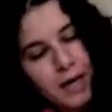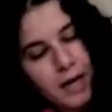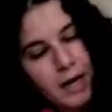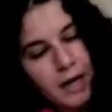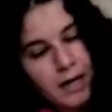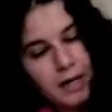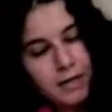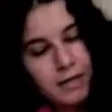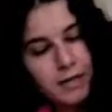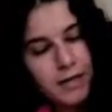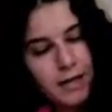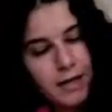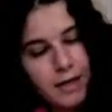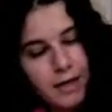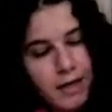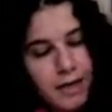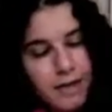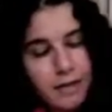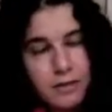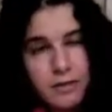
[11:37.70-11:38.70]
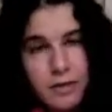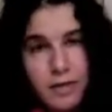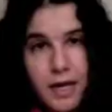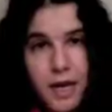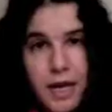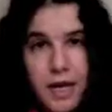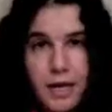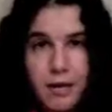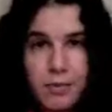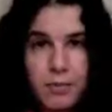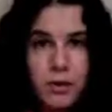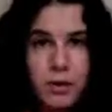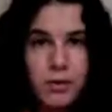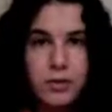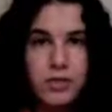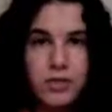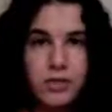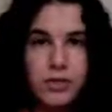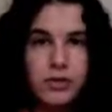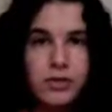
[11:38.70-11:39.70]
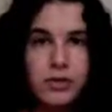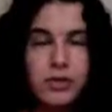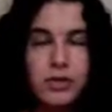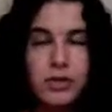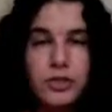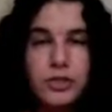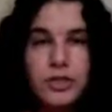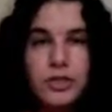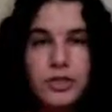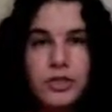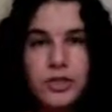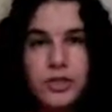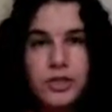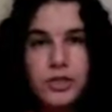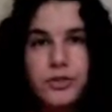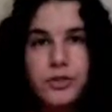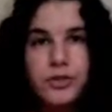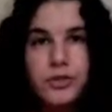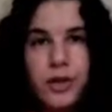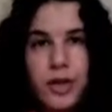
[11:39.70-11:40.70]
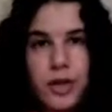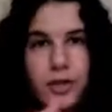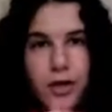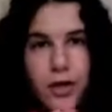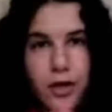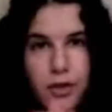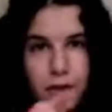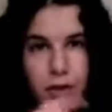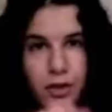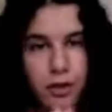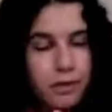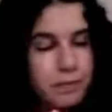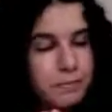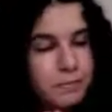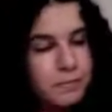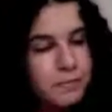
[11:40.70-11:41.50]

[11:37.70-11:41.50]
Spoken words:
And then today I'm going to introduce to you another